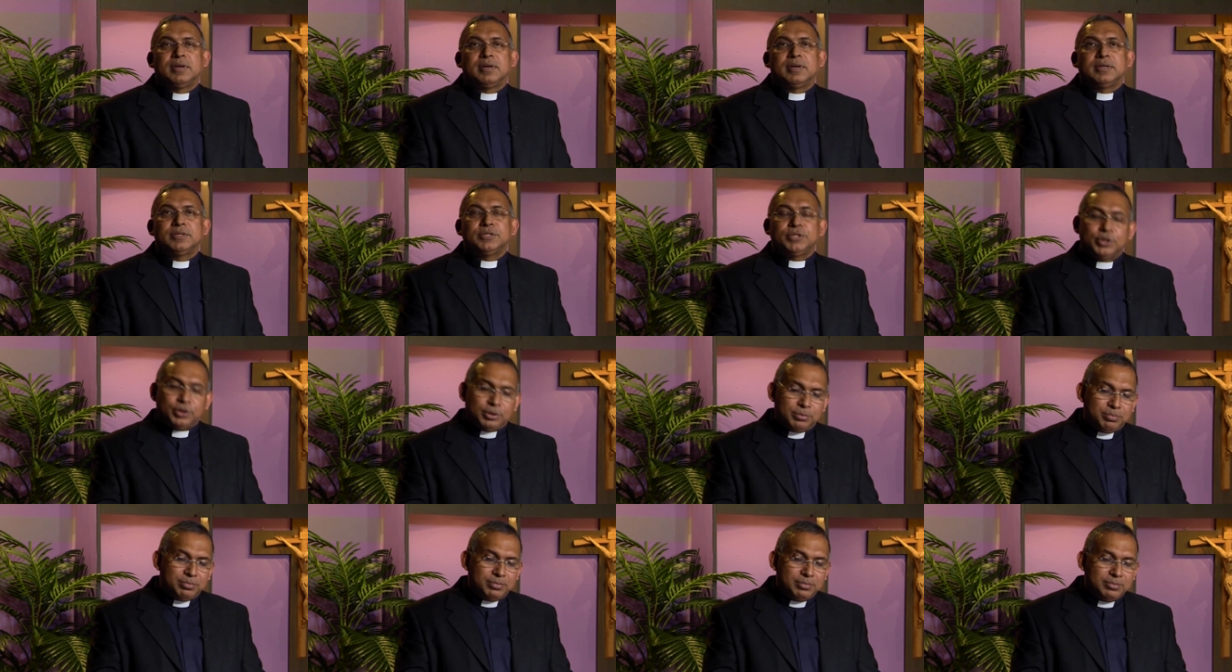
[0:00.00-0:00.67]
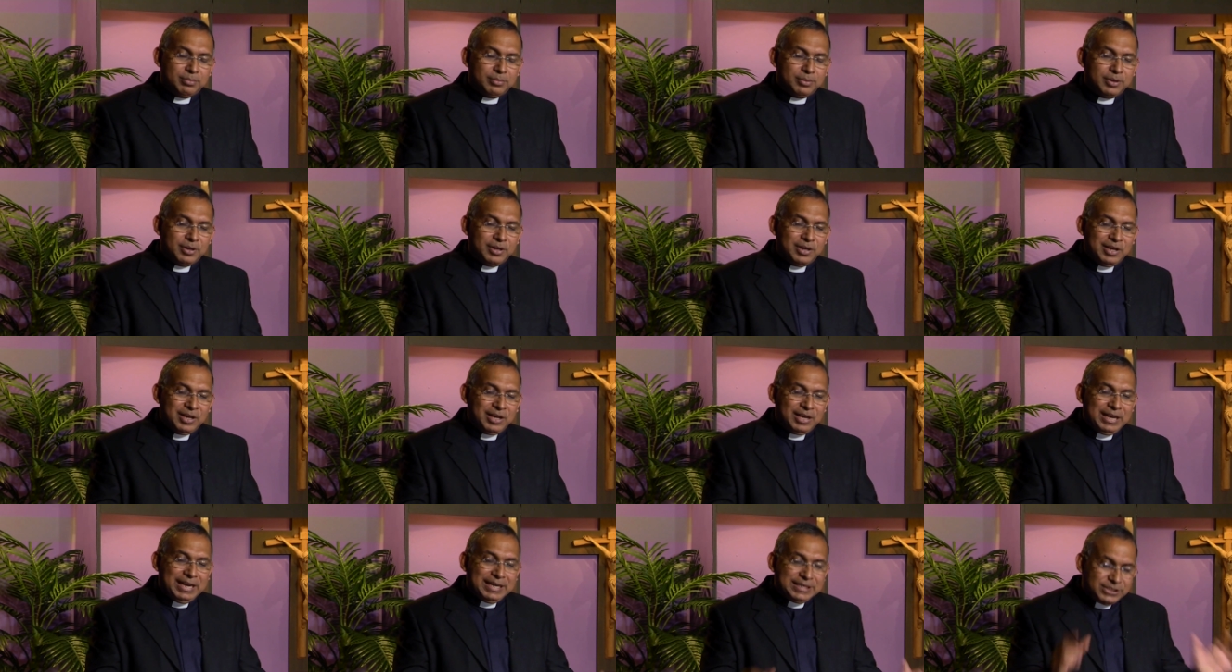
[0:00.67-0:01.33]
So
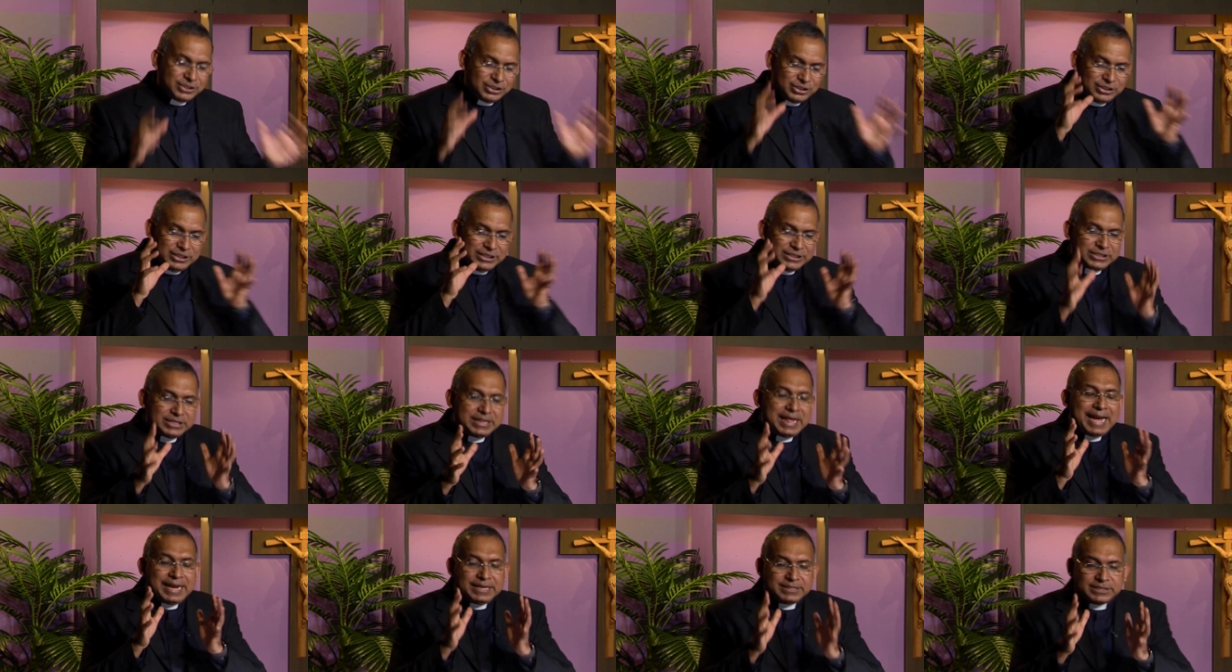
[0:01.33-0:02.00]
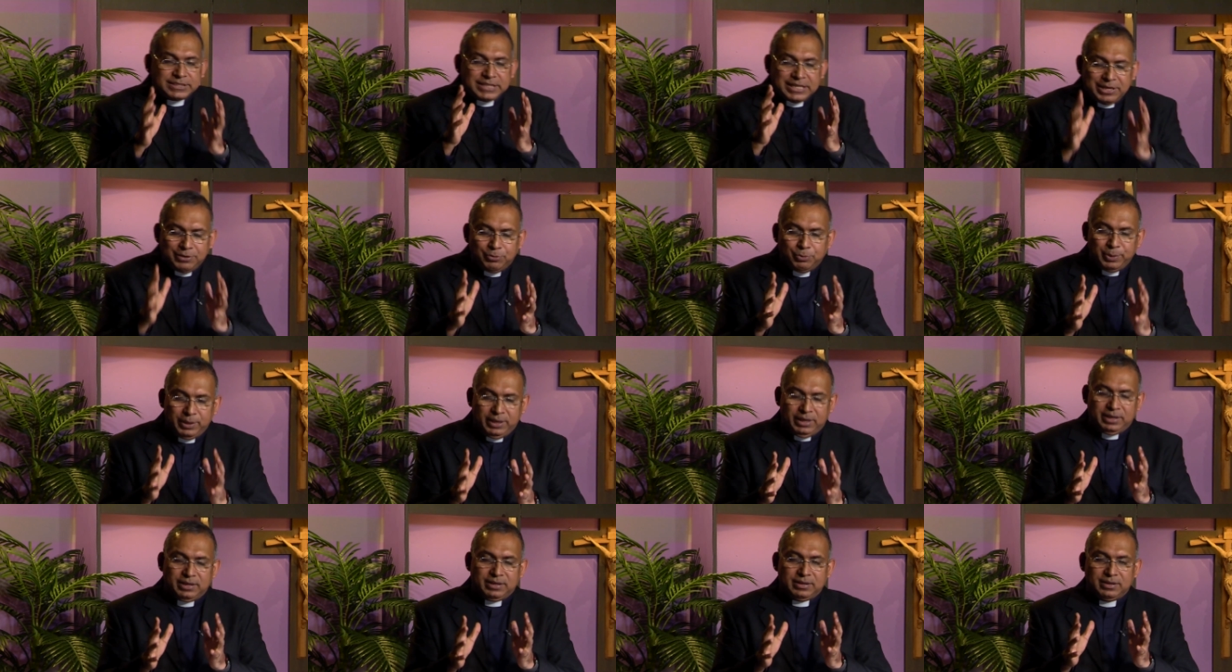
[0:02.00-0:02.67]
let's this
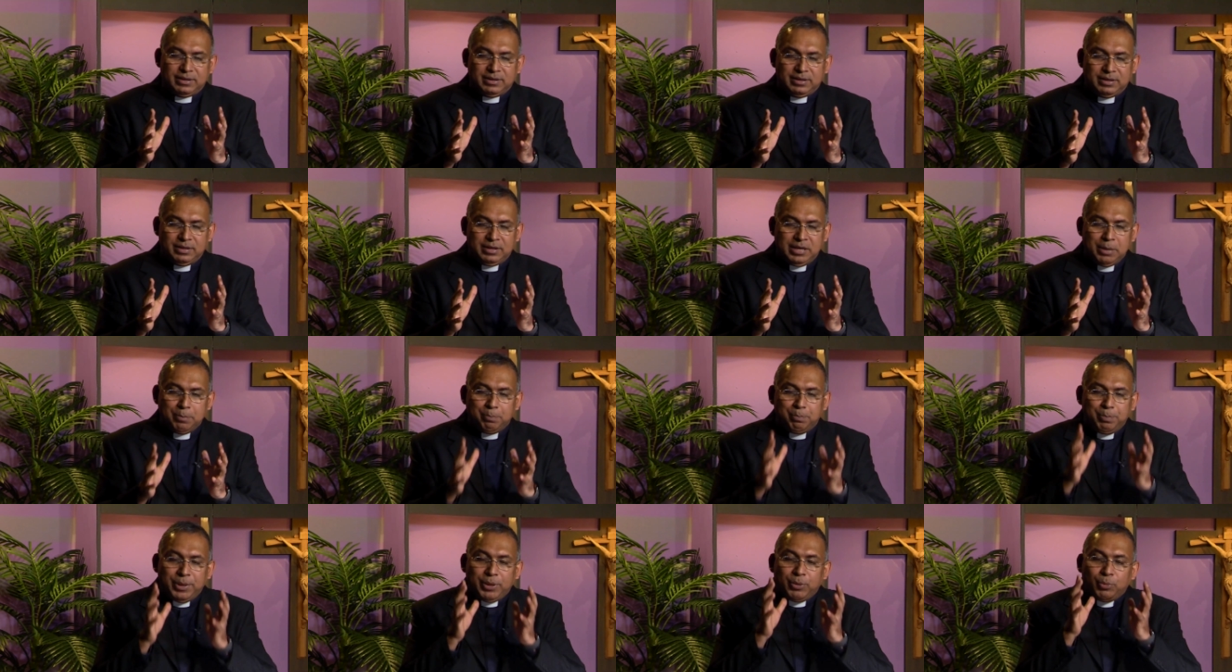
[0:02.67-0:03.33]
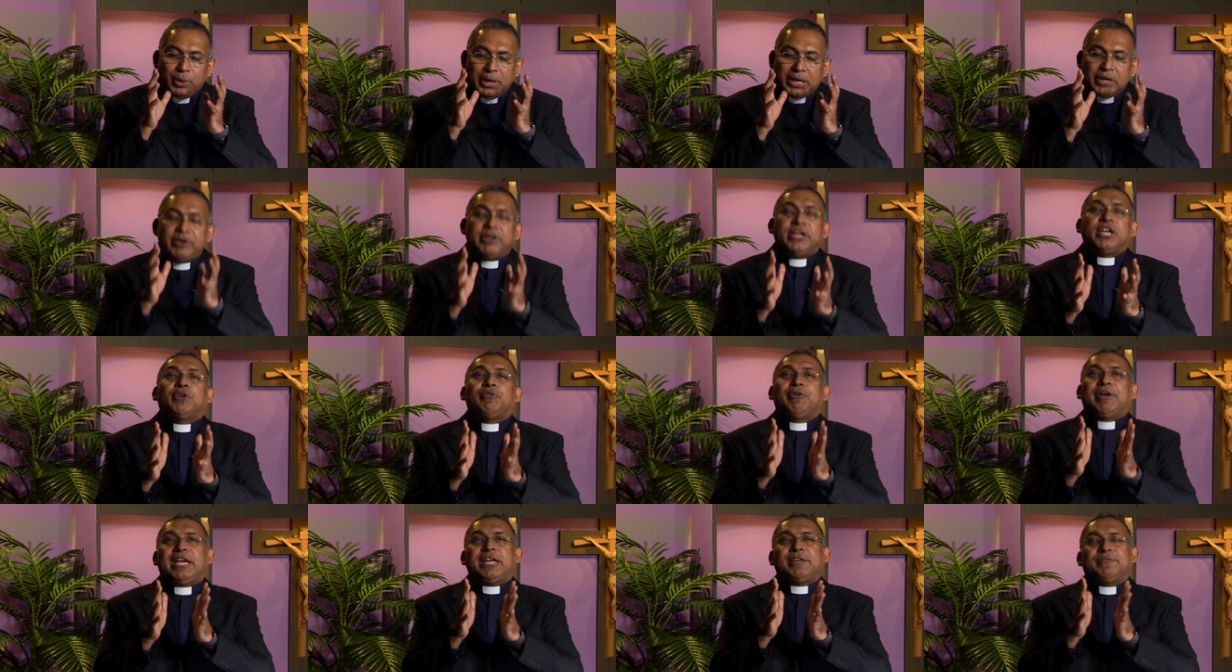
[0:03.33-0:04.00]
Thanksgiving be very
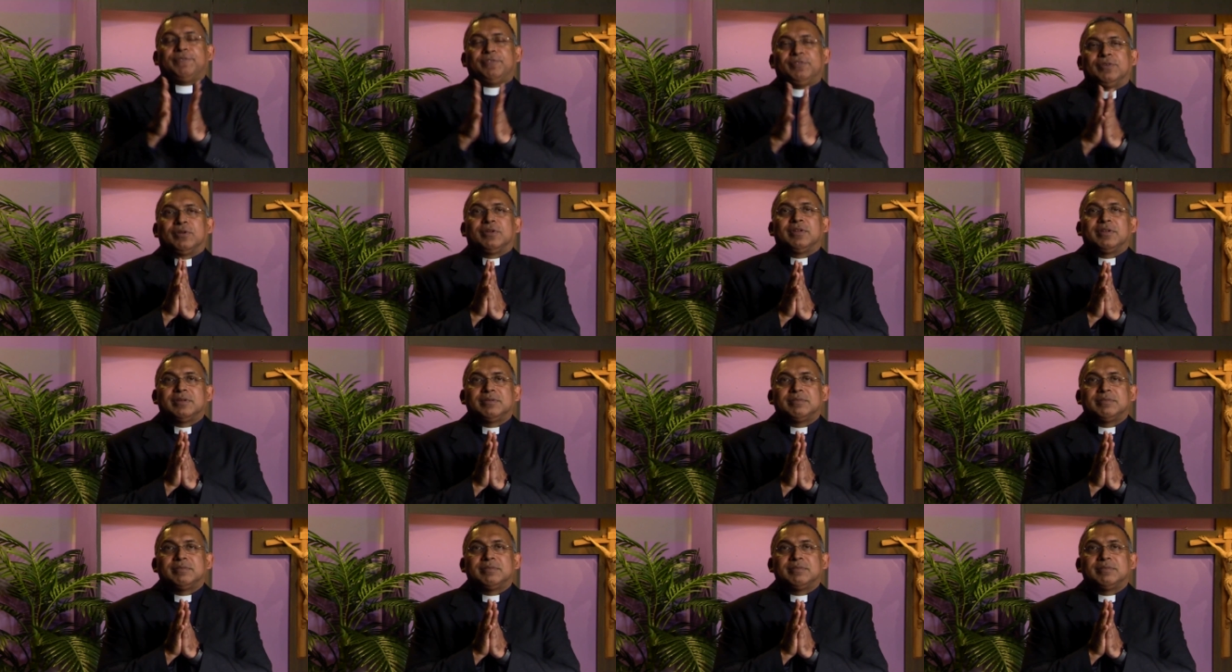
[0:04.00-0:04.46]
grateful